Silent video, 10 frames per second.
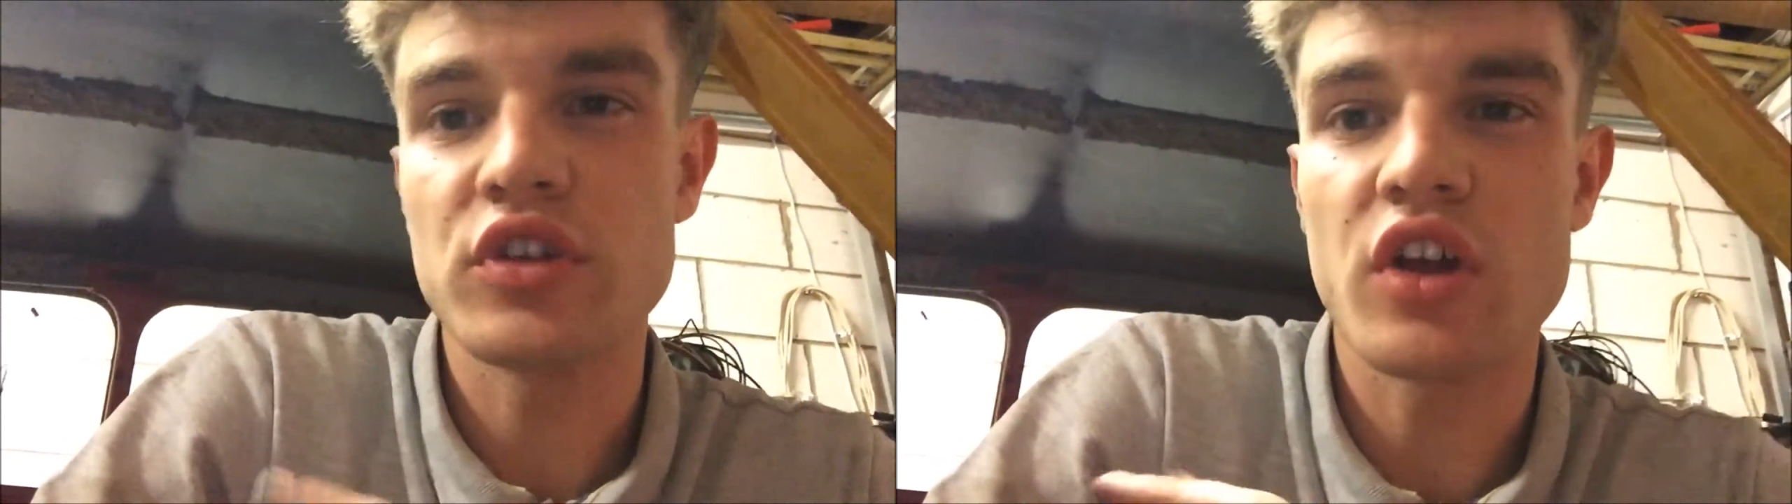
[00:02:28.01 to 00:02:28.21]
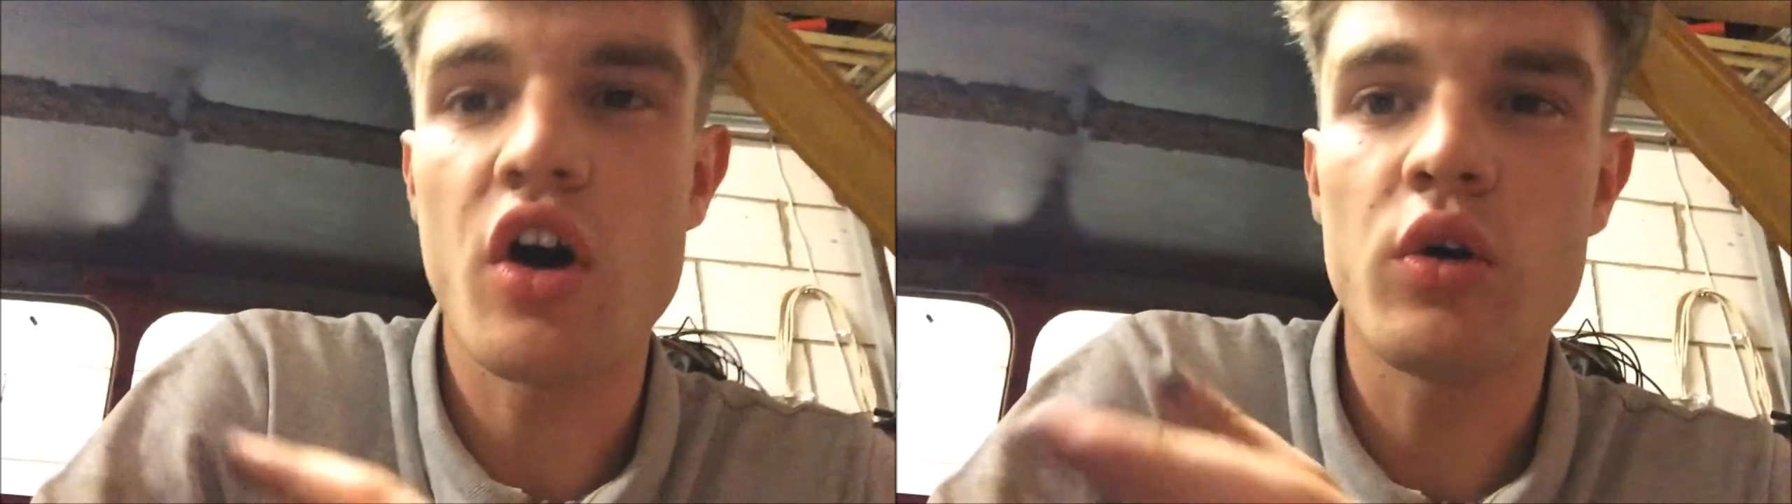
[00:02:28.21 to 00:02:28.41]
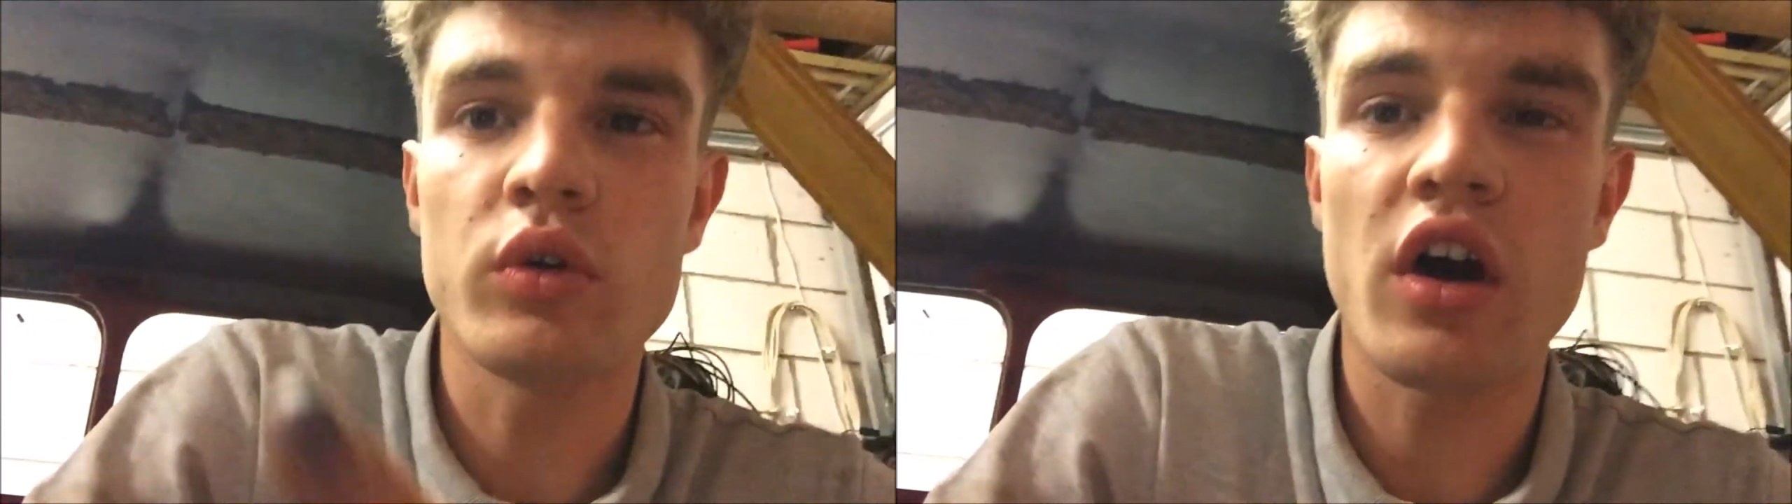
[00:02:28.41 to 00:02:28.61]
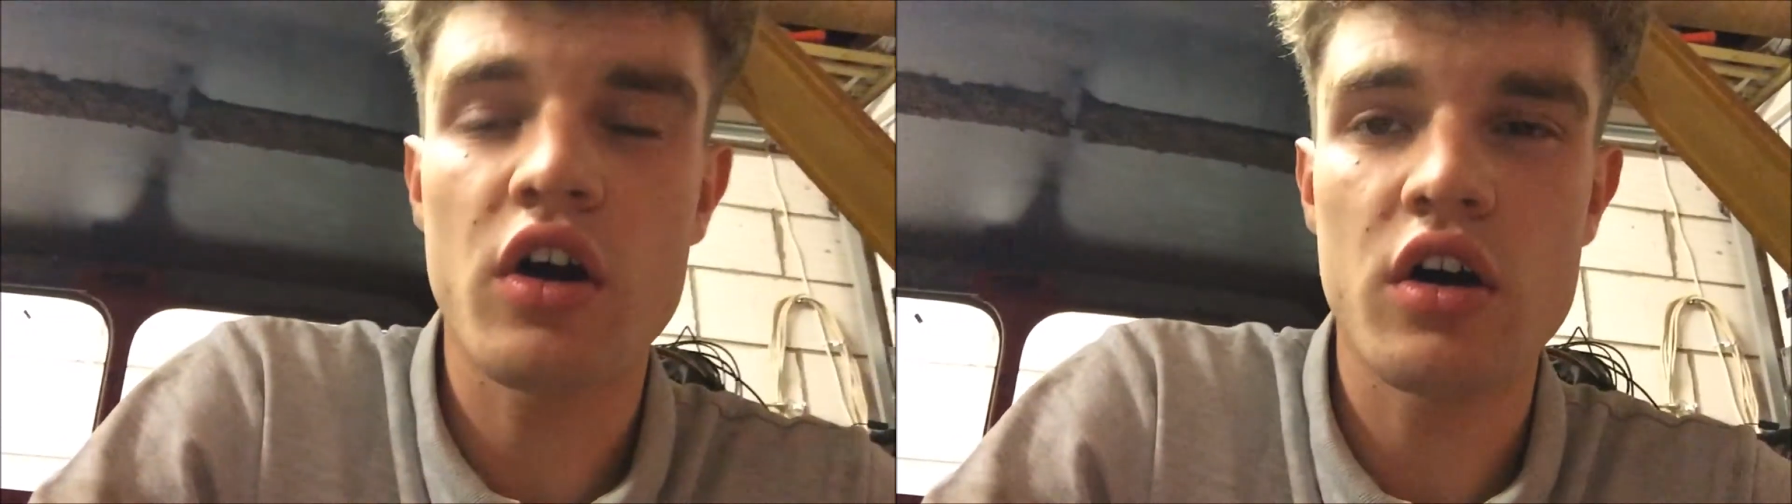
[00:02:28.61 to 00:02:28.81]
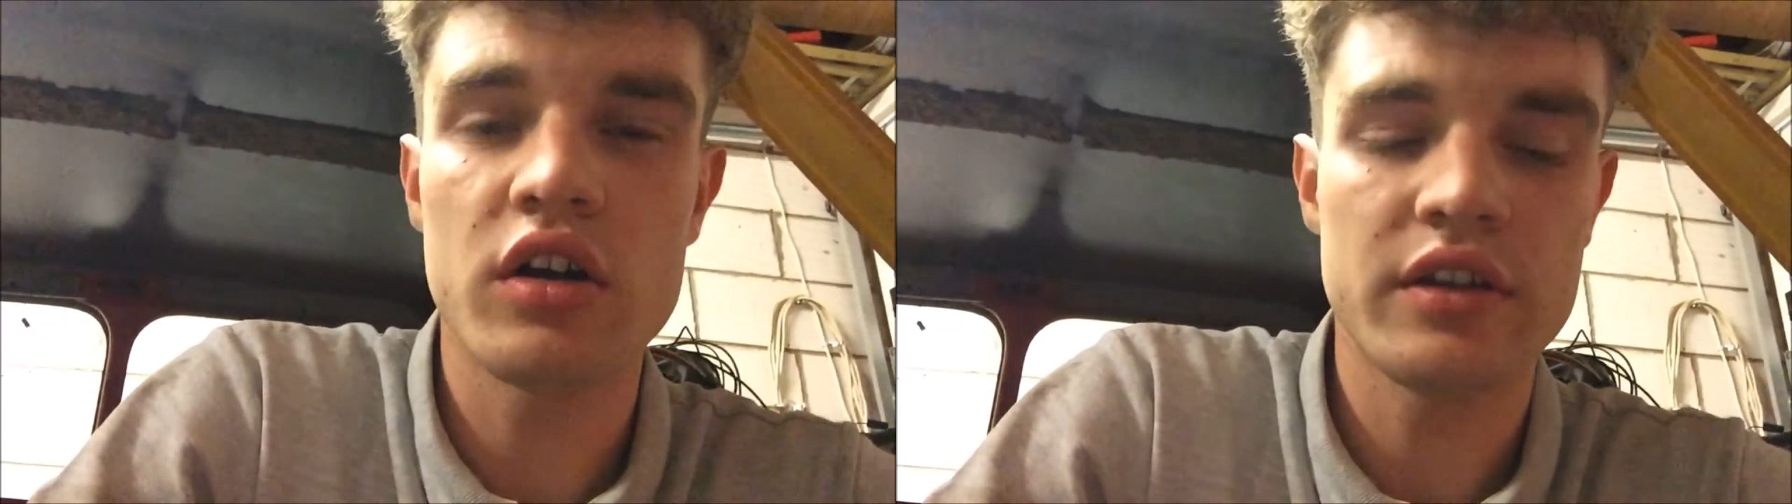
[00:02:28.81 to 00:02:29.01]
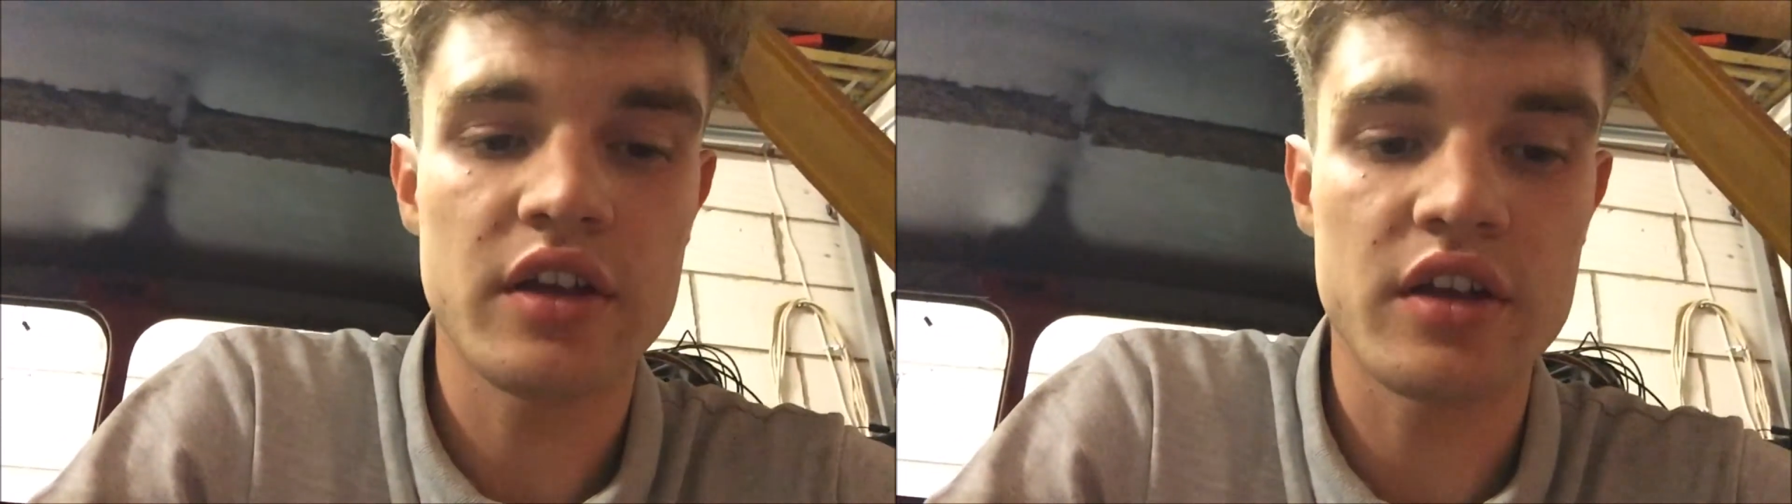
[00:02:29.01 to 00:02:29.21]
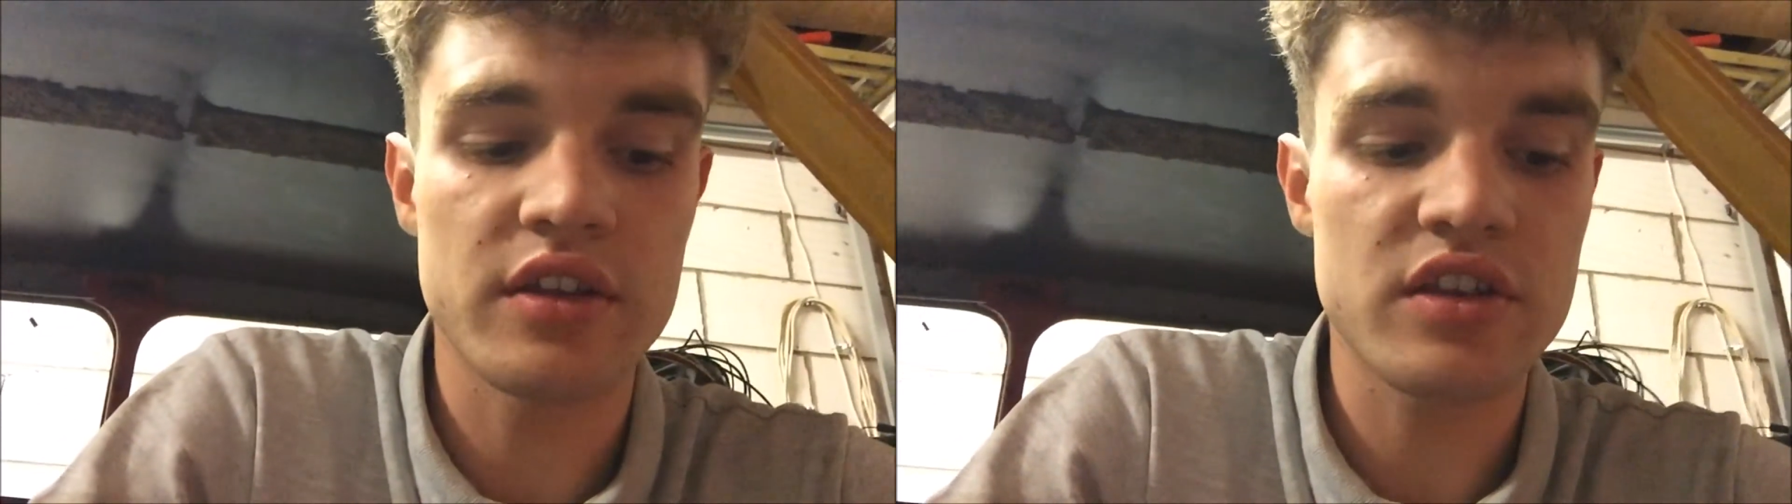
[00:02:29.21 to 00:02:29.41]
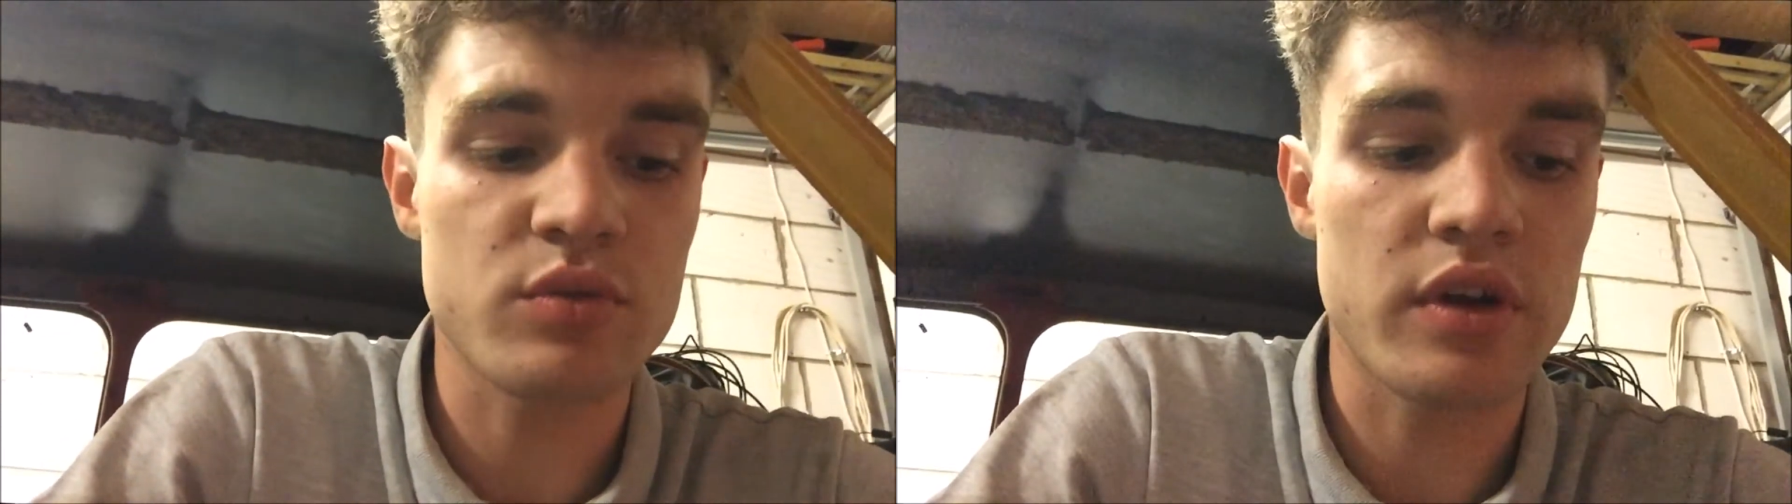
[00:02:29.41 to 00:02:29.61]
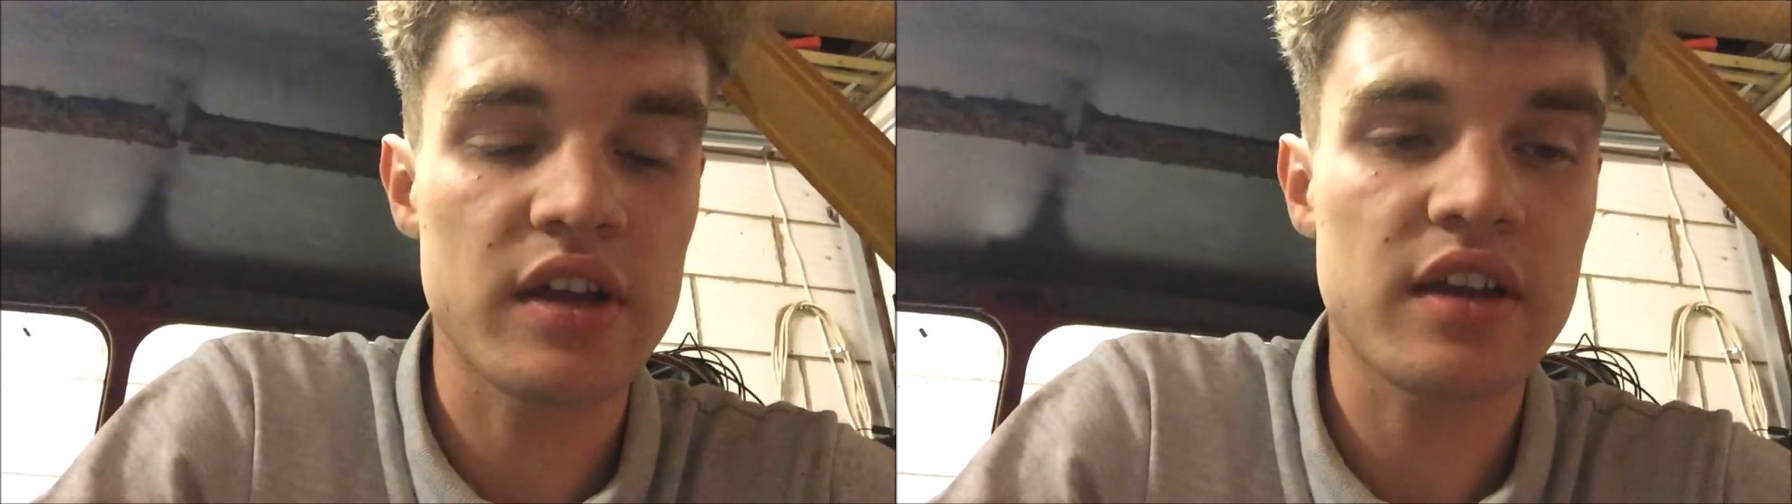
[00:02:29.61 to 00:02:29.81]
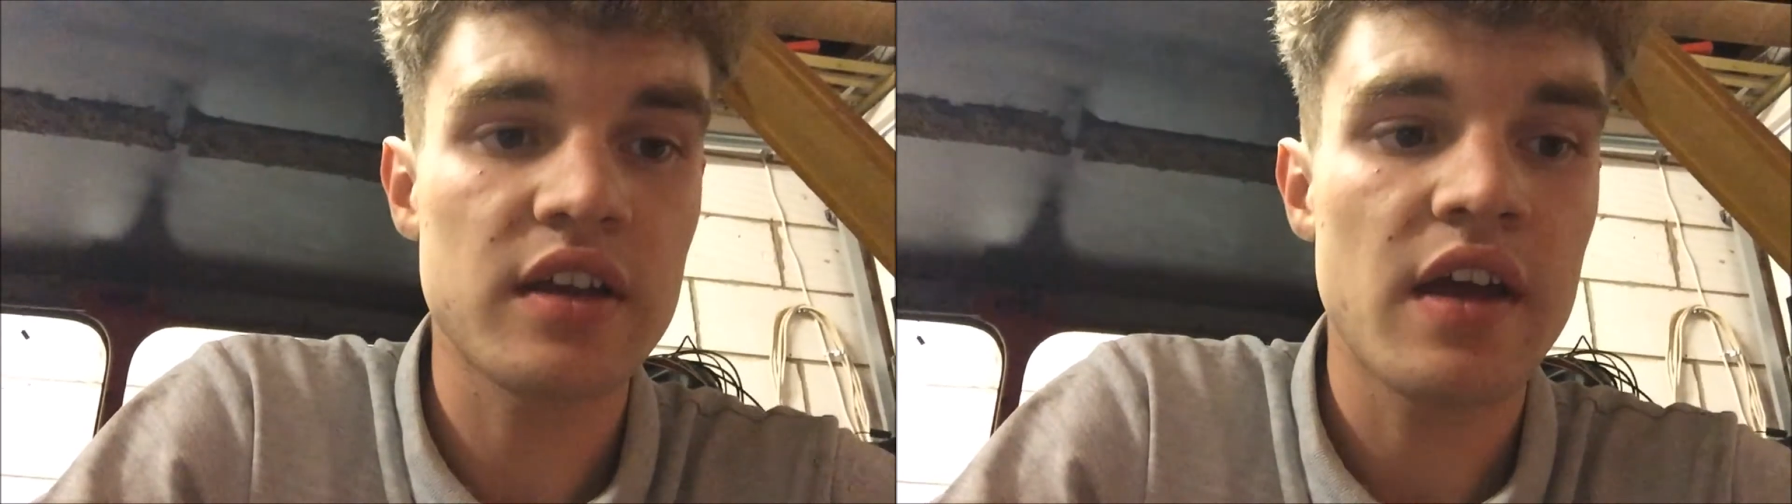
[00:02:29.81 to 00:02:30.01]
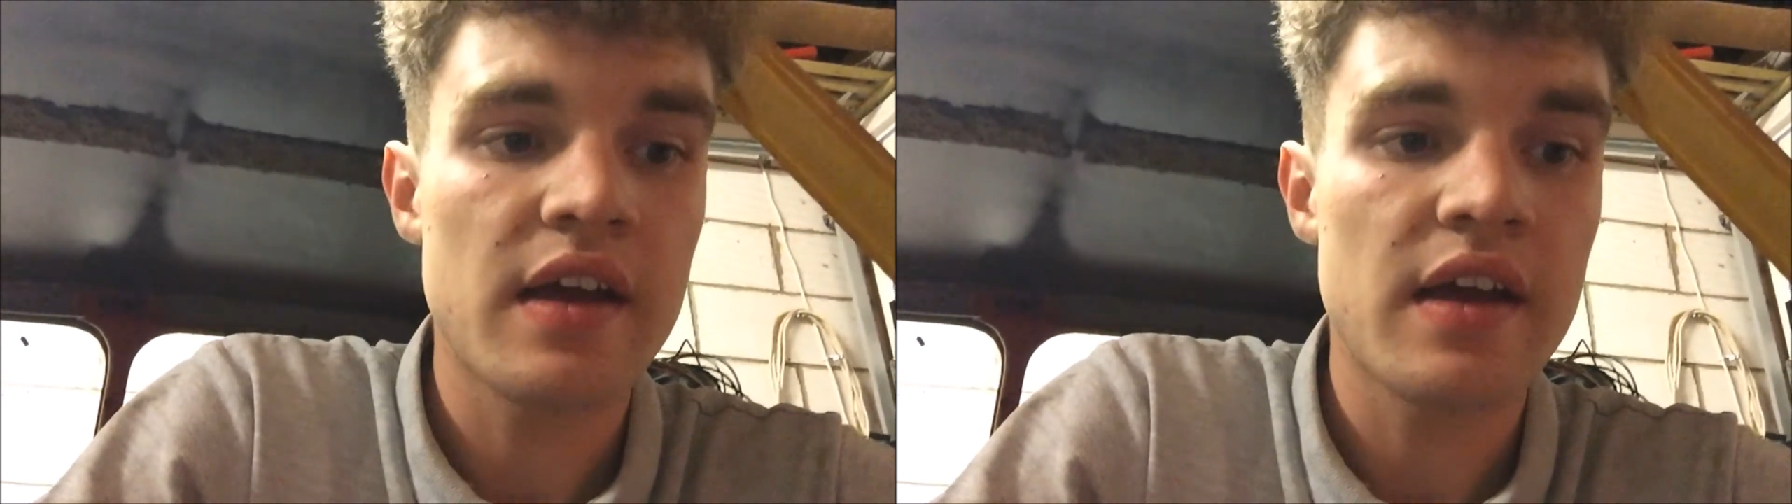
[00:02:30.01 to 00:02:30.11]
on the whole car this week,